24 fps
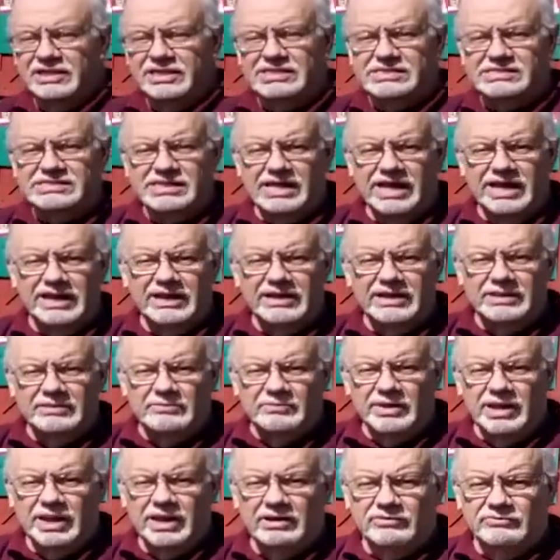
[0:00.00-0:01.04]
this site,
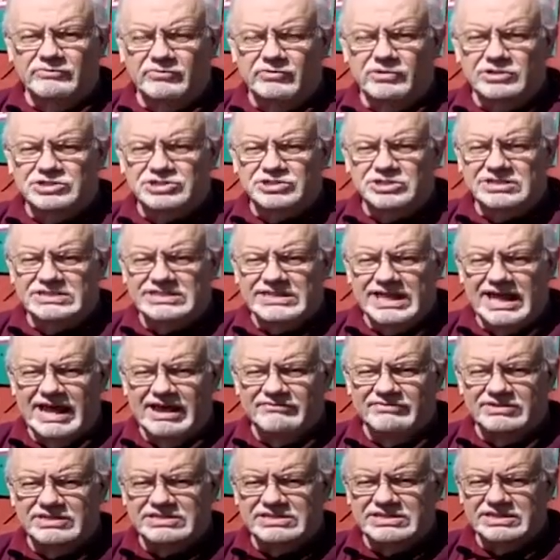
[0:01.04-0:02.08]
and we are fortunate to
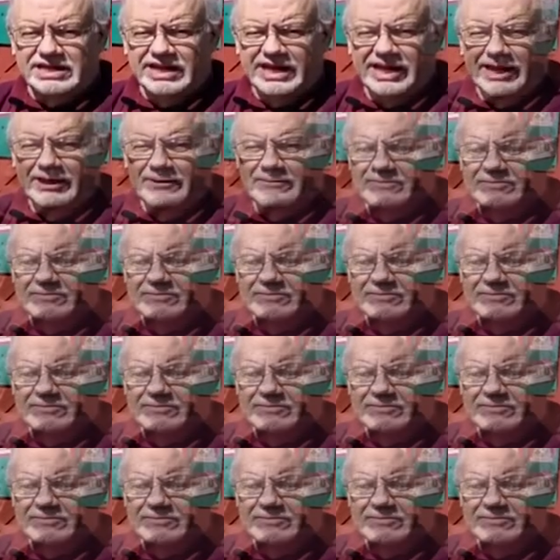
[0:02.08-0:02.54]
have it today.